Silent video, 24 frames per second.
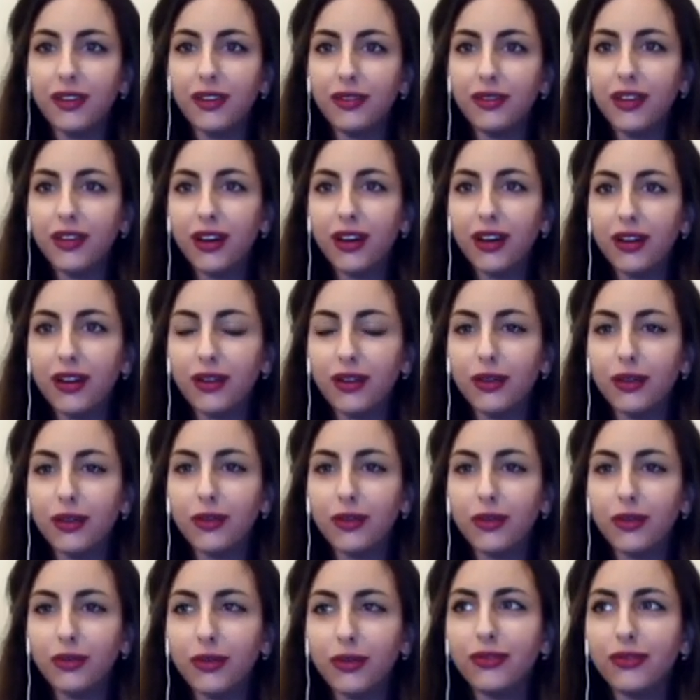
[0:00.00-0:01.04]

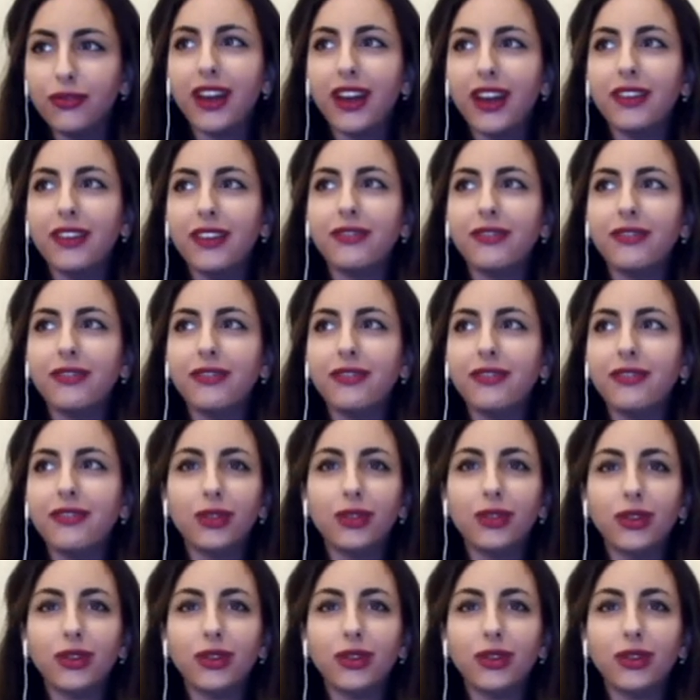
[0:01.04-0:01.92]
revived look